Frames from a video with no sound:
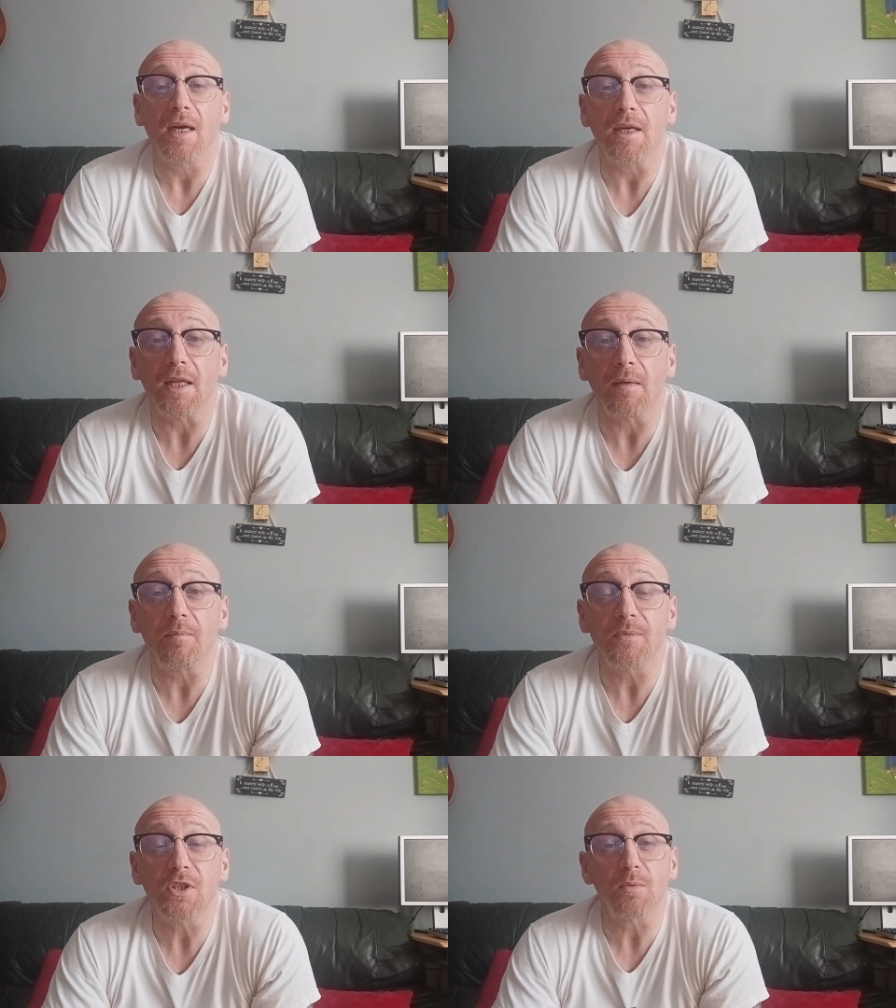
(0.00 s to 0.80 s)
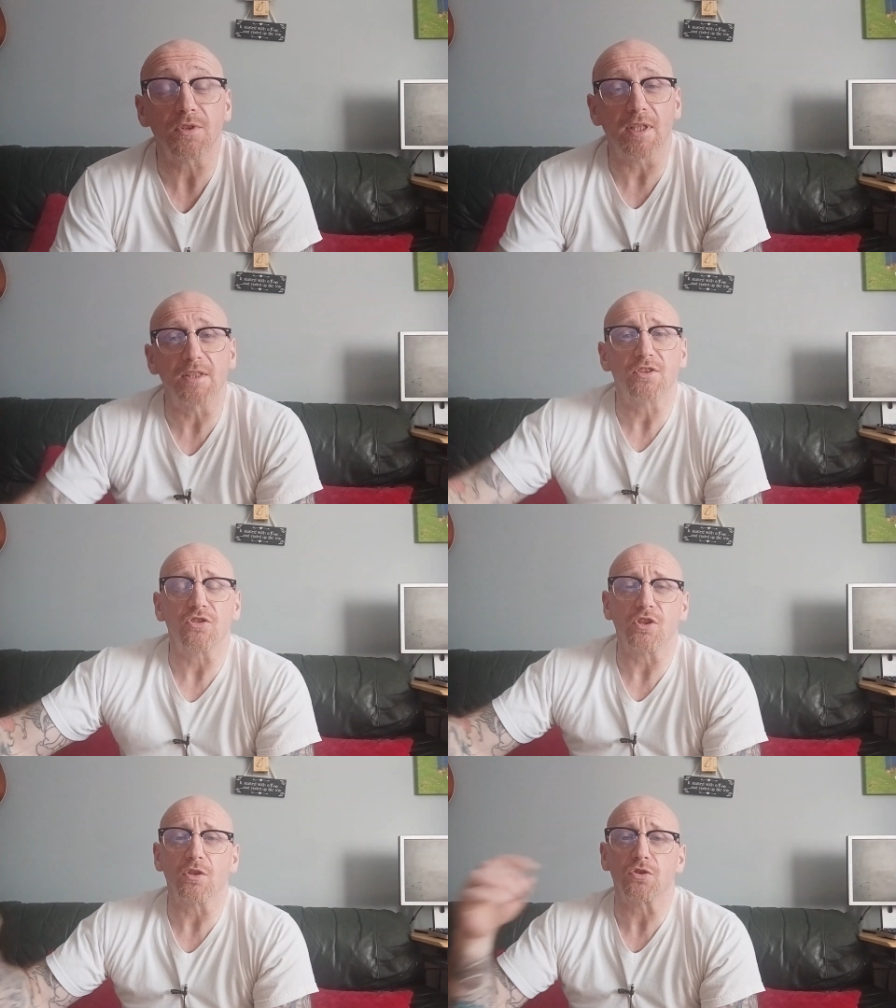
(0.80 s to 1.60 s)
And there was an
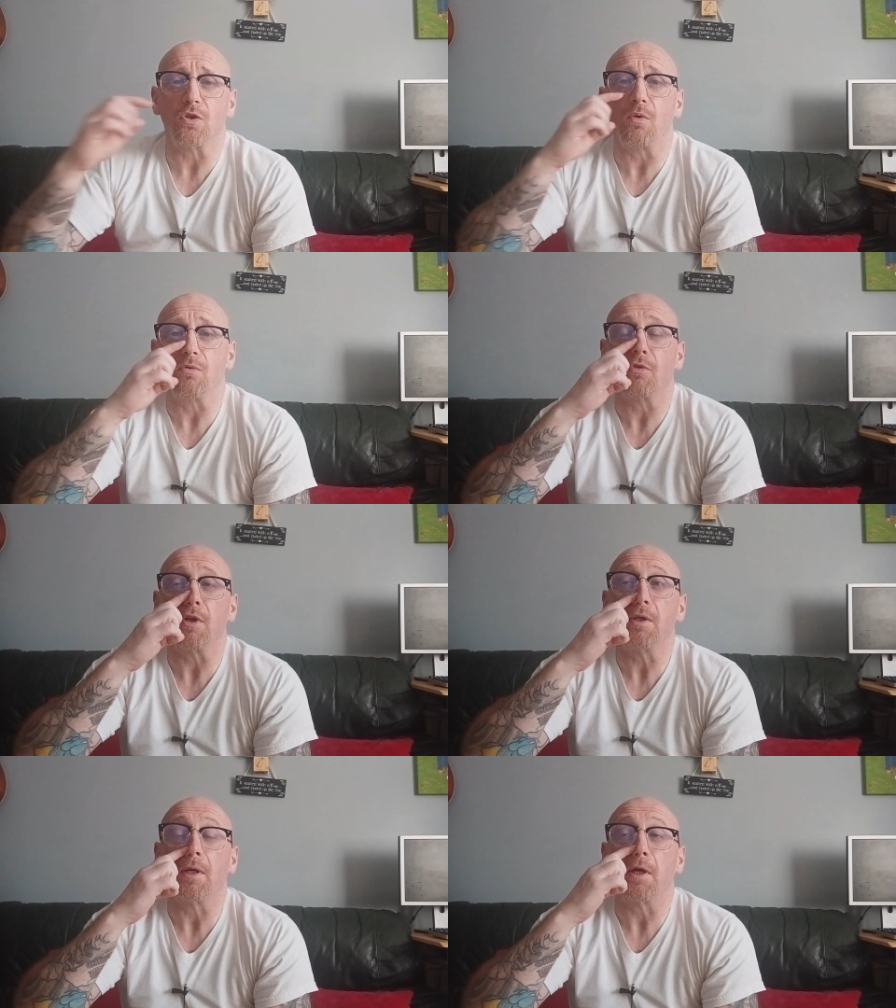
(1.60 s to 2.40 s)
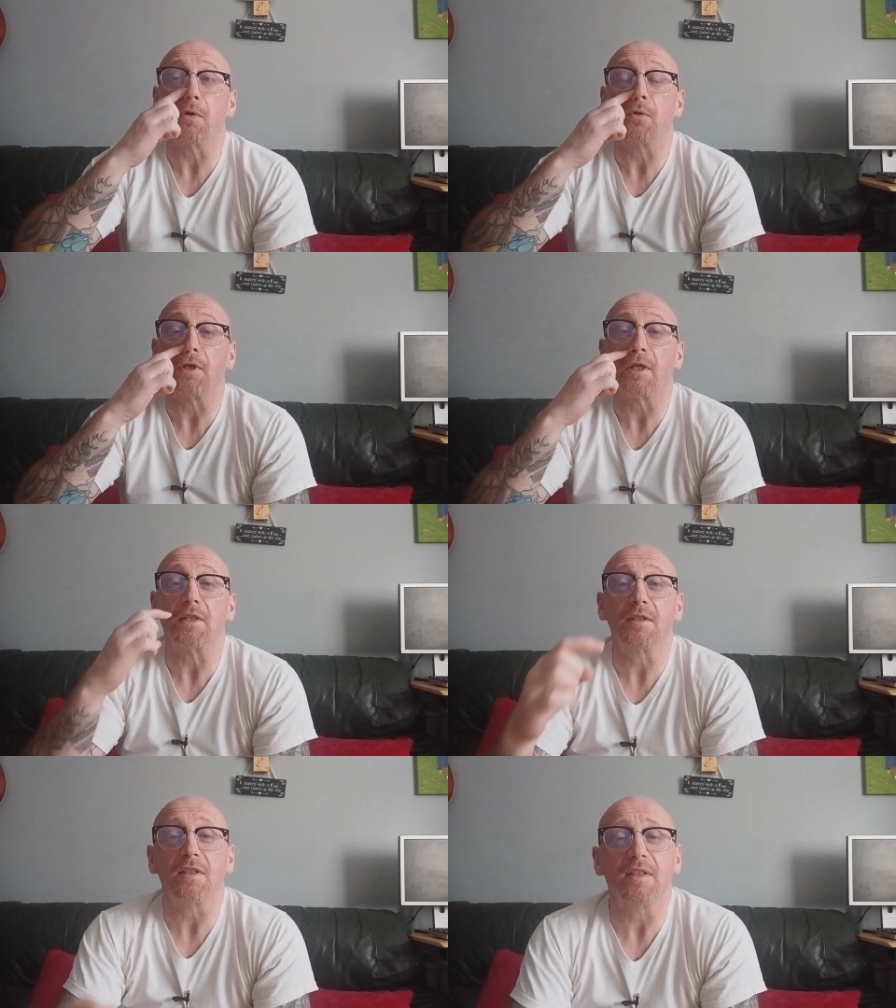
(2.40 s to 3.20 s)
incident years ago, right? I'm not going to get
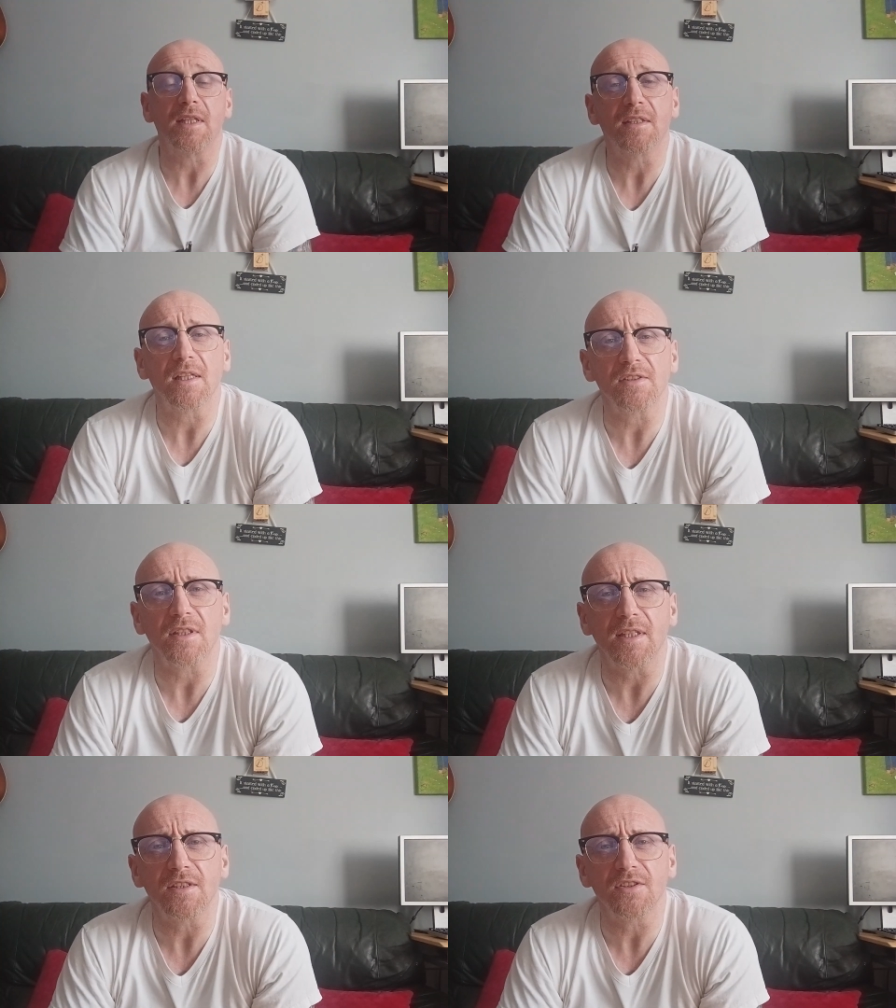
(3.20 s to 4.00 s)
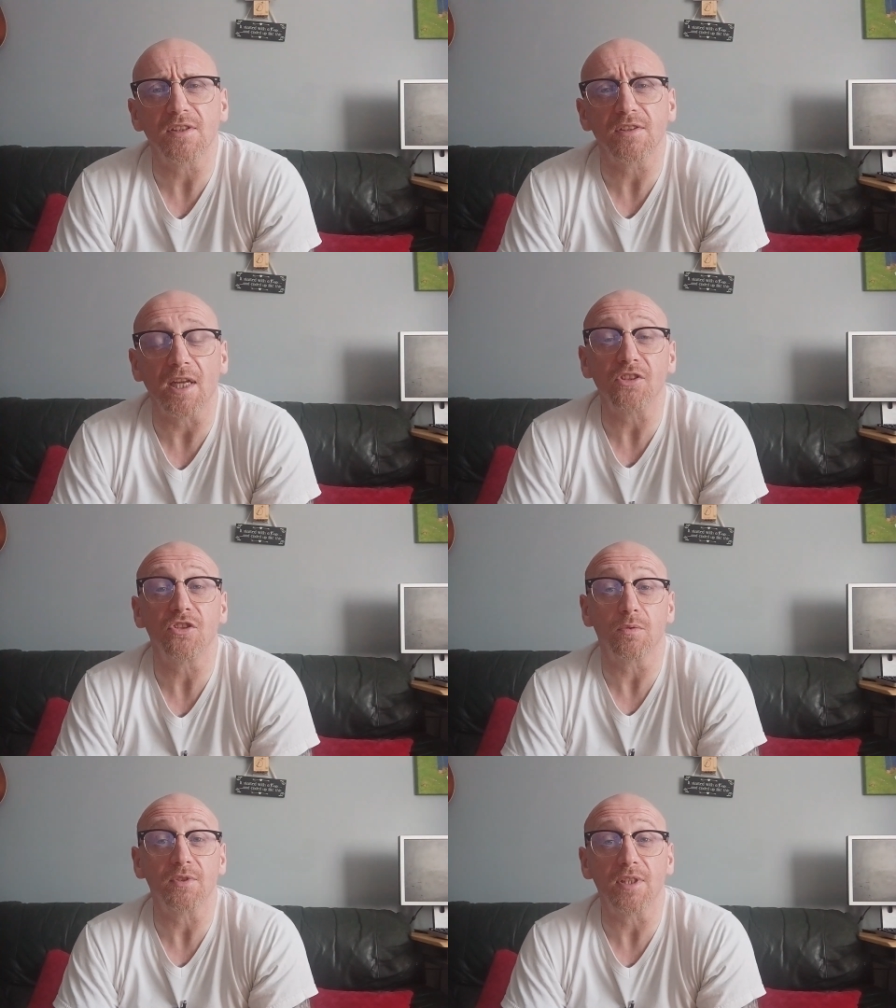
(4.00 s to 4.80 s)
into the details of the incidents. Actually,
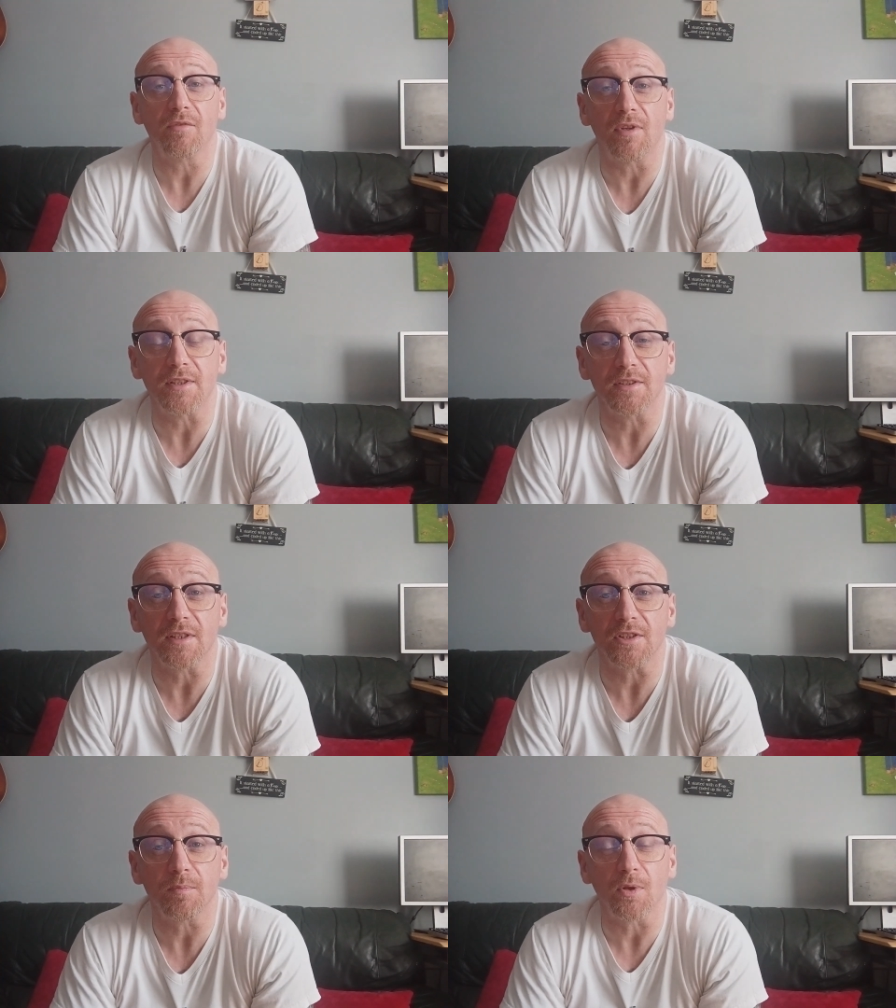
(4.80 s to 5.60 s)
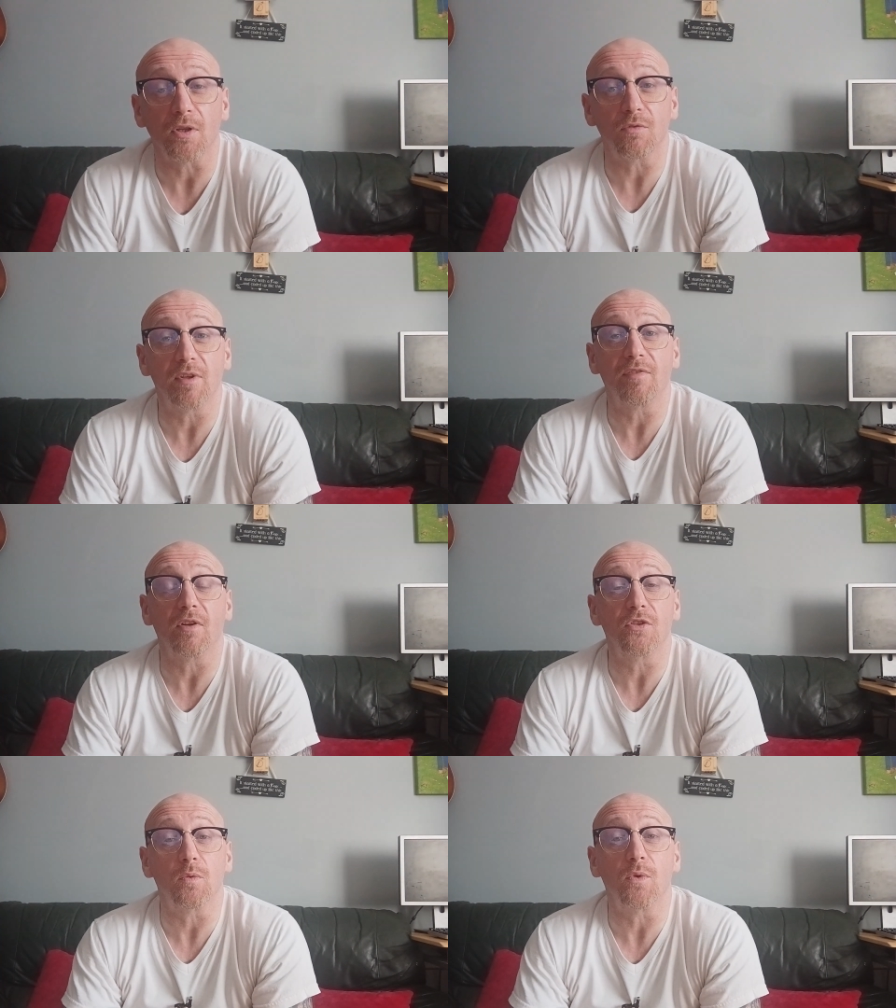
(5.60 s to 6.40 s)
there were several incidents, but I'm
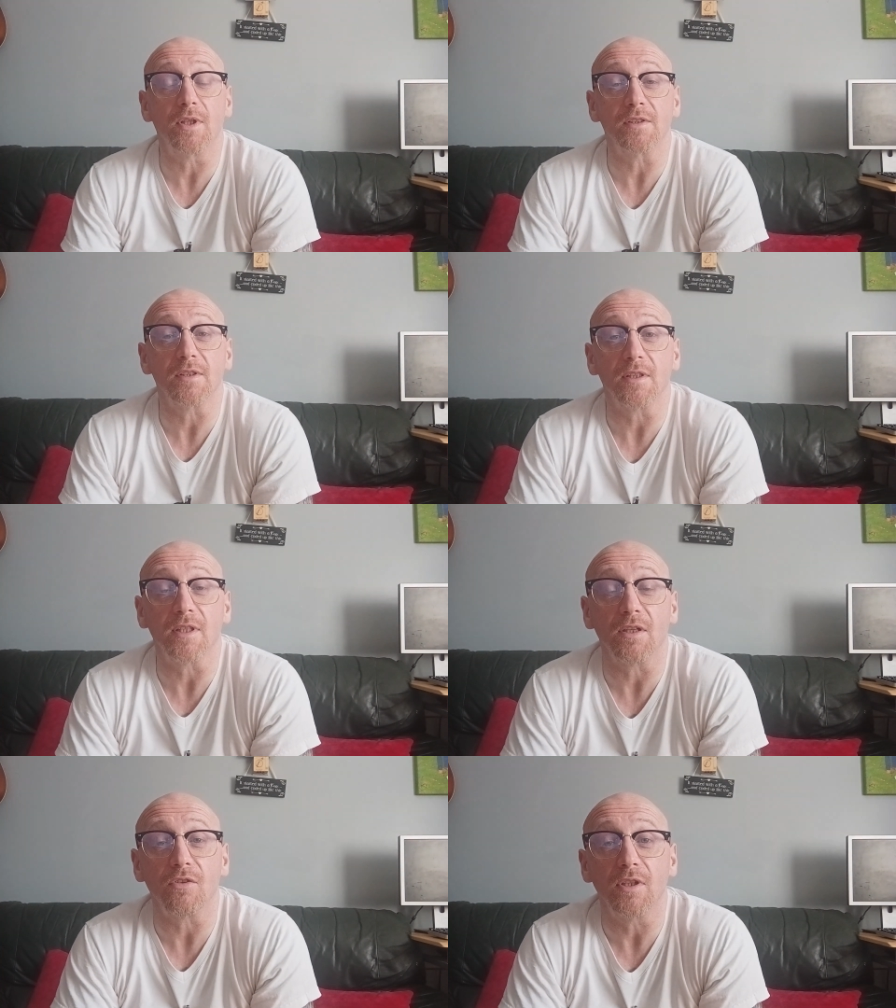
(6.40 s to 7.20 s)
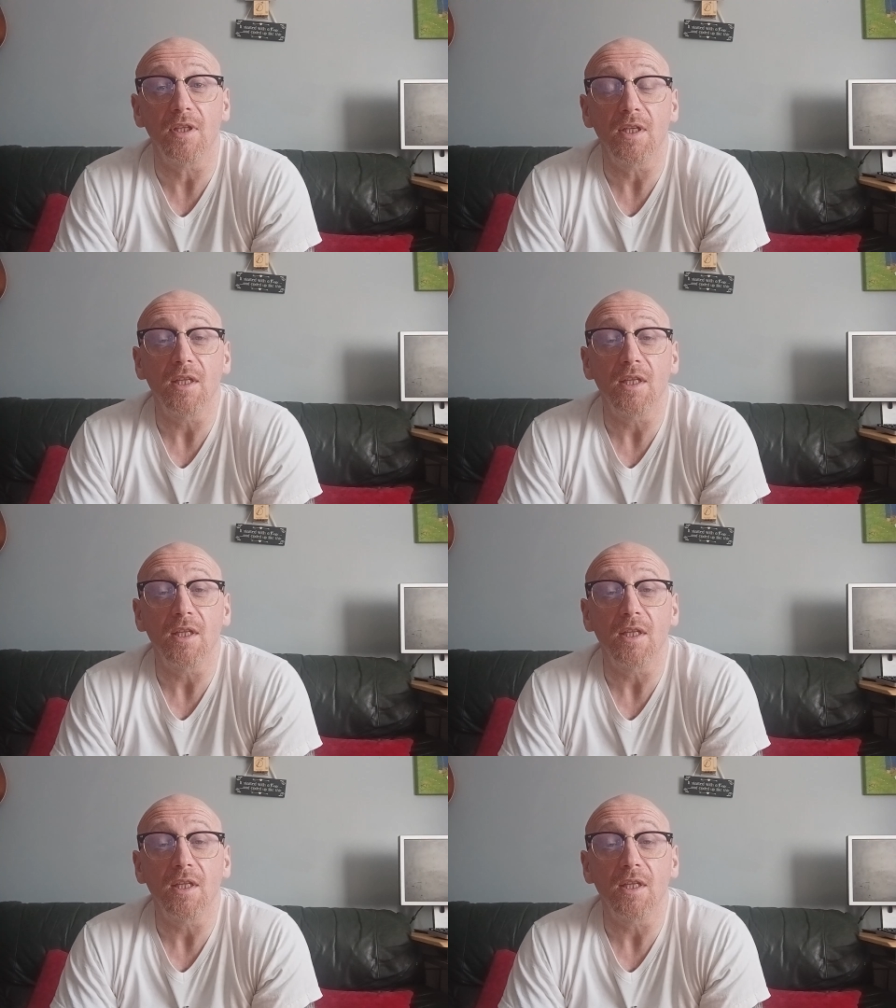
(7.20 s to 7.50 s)
referring to one incident there, right?